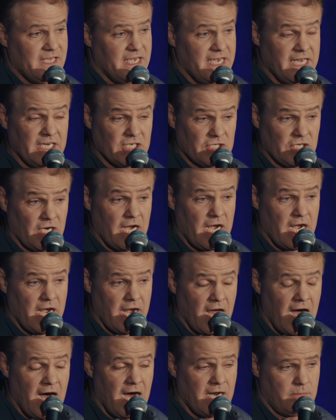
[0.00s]
It is
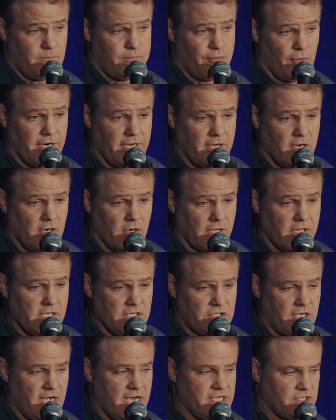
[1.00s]
not pretty. Okay,
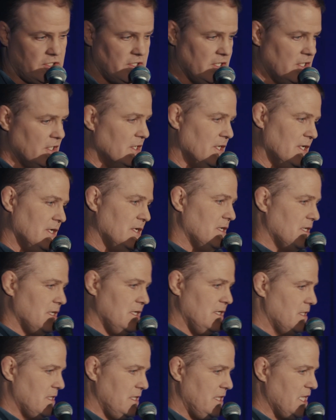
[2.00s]
these kids,
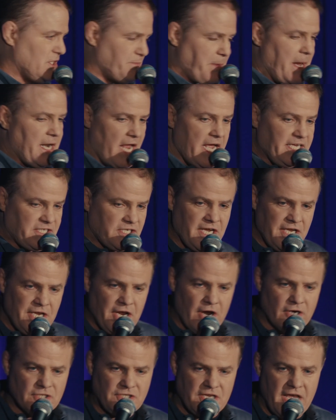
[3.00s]
they spend 18
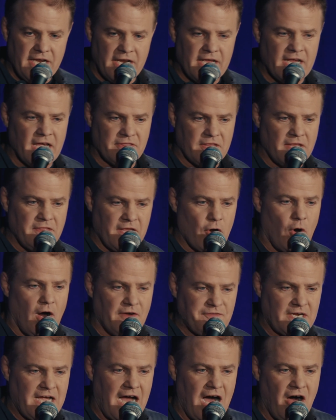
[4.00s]
years eating it, then they go
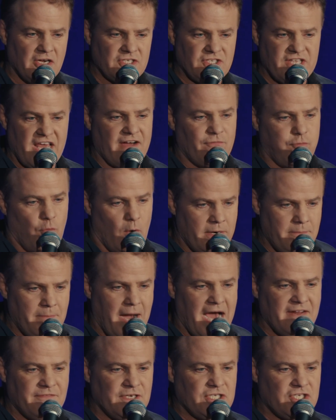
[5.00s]
off to college. They have one
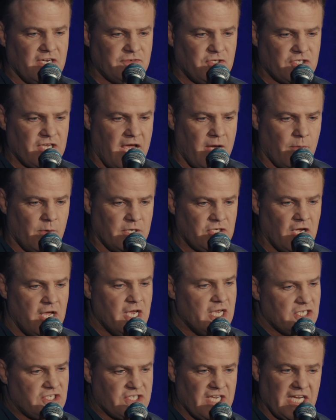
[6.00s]
bite of a Jif sandwich.
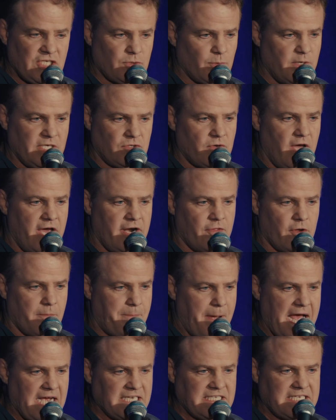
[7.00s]
6 weeks later, they're
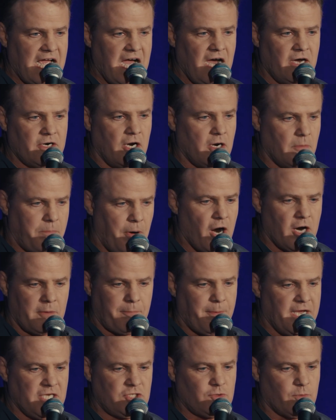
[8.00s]
passed out on a
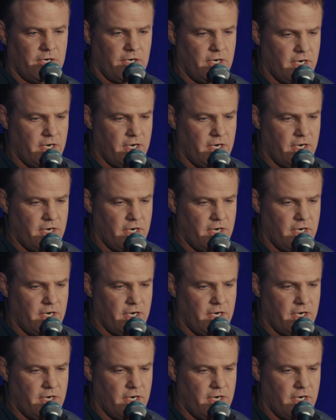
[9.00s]
park bench with